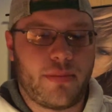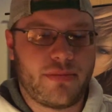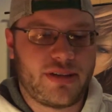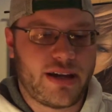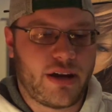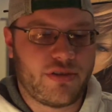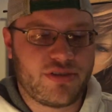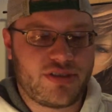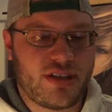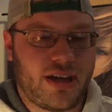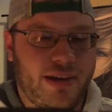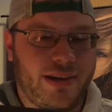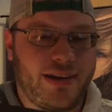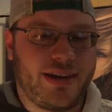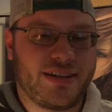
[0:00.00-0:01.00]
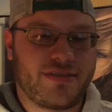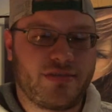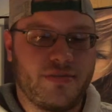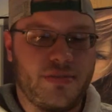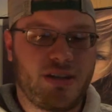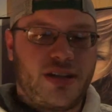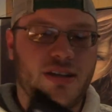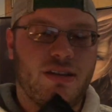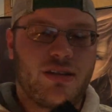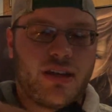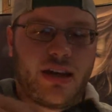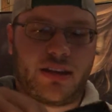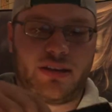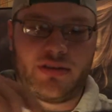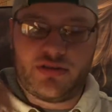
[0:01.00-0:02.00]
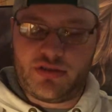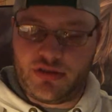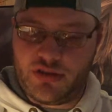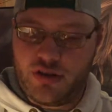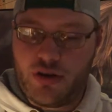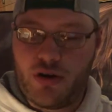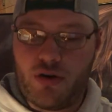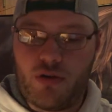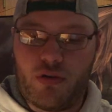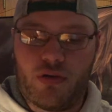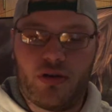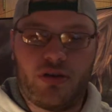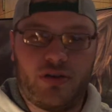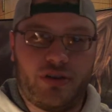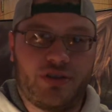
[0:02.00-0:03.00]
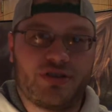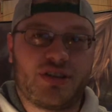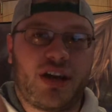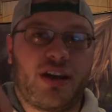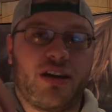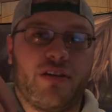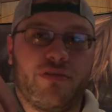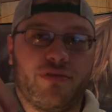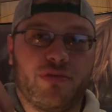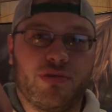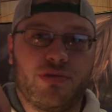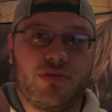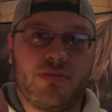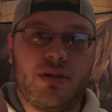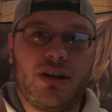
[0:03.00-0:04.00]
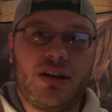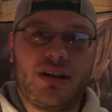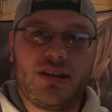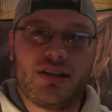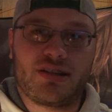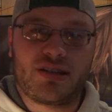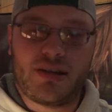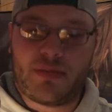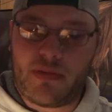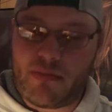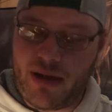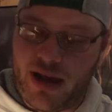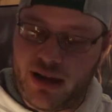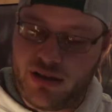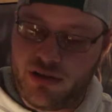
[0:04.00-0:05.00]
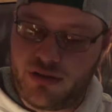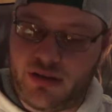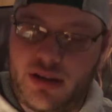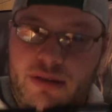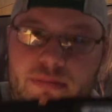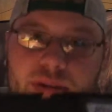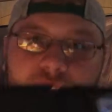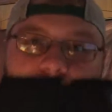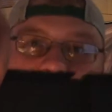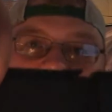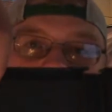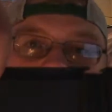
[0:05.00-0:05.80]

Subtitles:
downside, I guess, would be that there's not enough room to slip a manual in, because